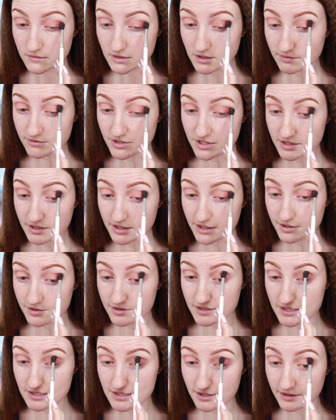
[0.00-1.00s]
So I'm just gonna
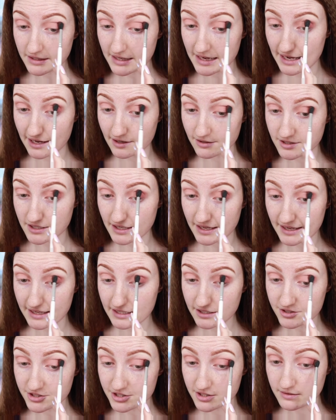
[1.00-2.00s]
use this on the outer
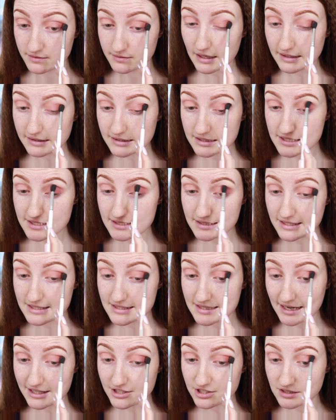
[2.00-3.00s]
edge, and this
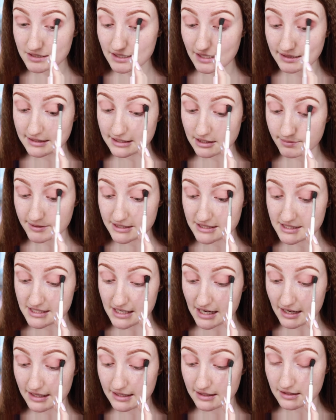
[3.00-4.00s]
is actually a little bit
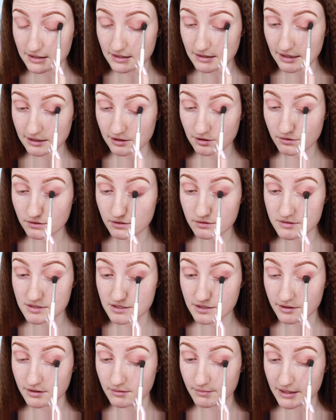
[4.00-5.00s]
darker than I thought it
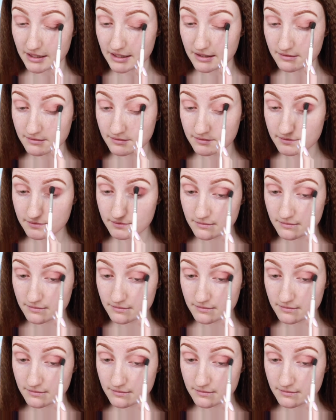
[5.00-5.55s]
was going to be.